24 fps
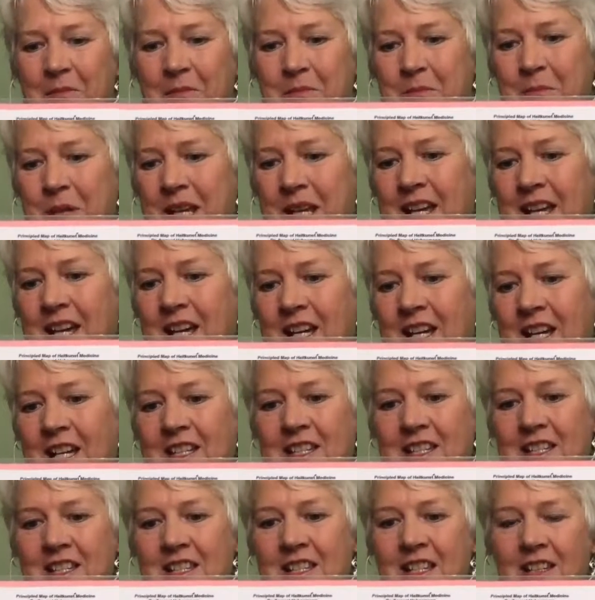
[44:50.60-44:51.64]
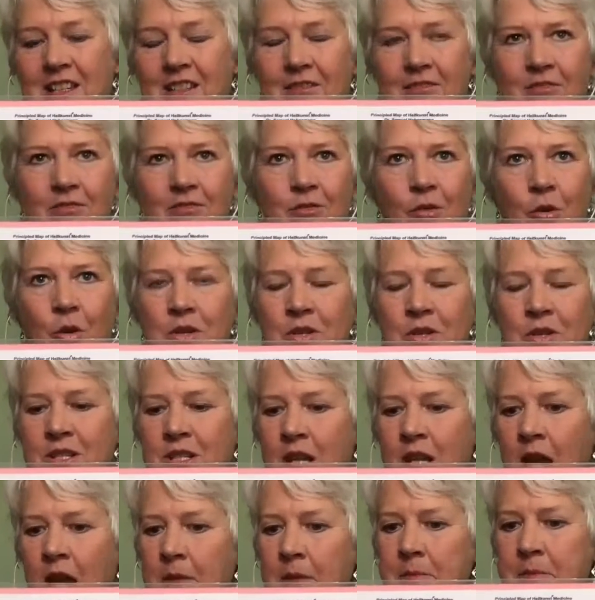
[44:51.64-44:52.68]
because
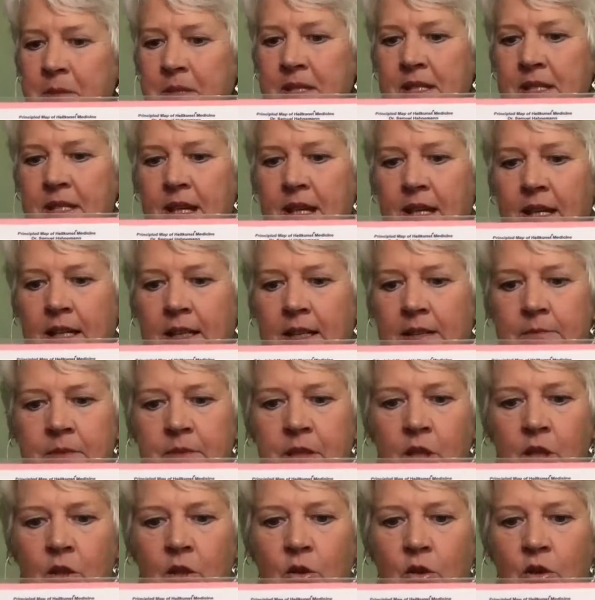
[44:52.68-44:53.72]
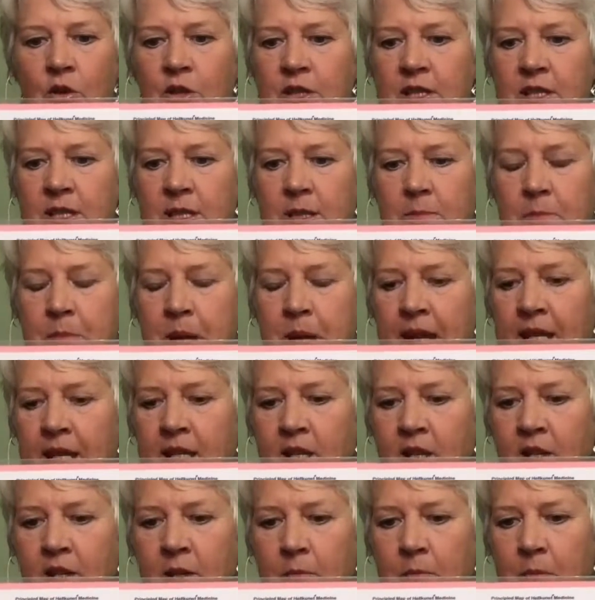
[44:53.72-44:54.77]
forceps, a good spanking
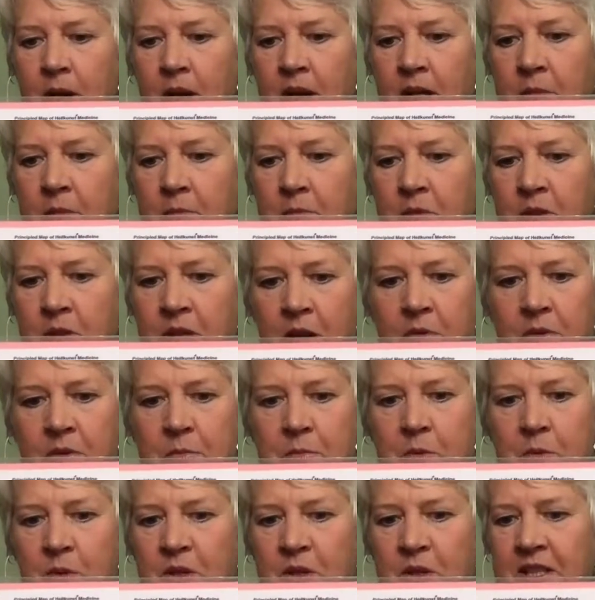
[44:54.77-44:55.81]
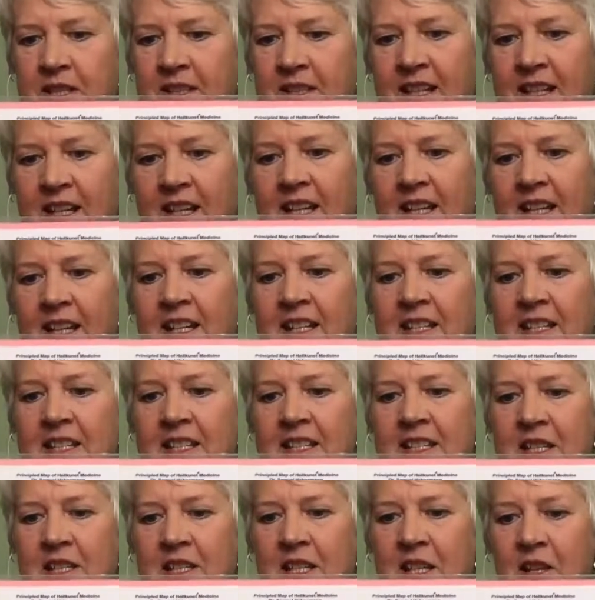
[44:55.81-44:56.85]
on the bottom when I was born in
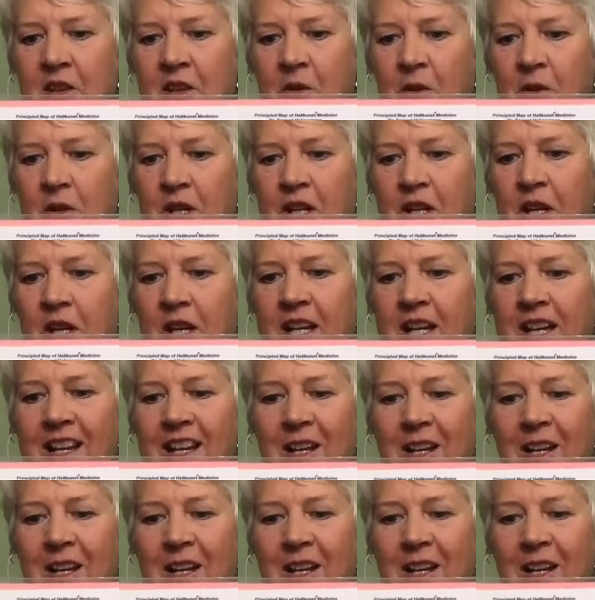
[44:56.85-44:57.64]
63